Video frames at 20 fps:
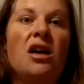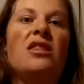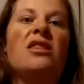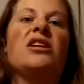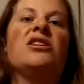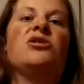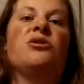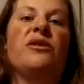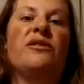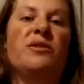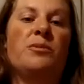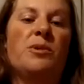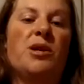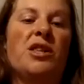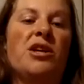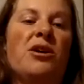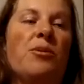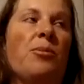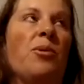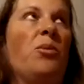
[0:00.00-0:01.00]
They do have to be
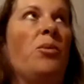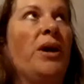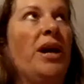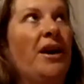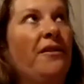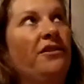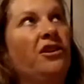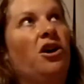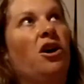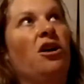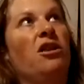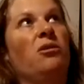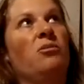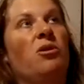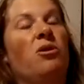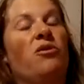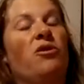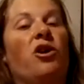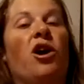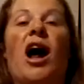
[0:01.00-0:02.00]
there, but we have to call them
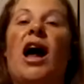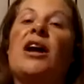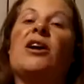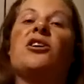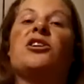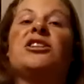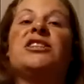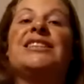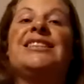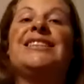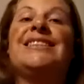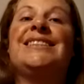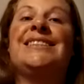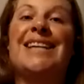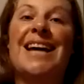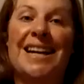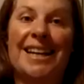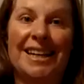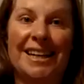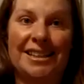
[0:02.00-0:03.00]
over at our
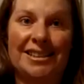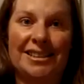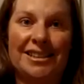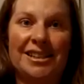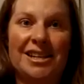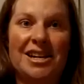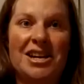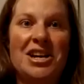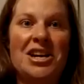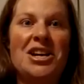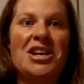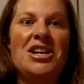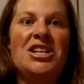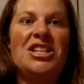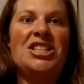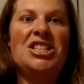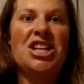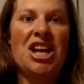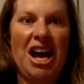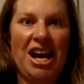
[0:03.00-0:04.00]
2nd
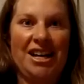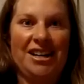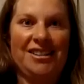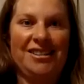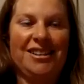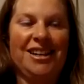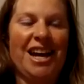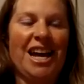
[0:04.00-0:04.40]
check.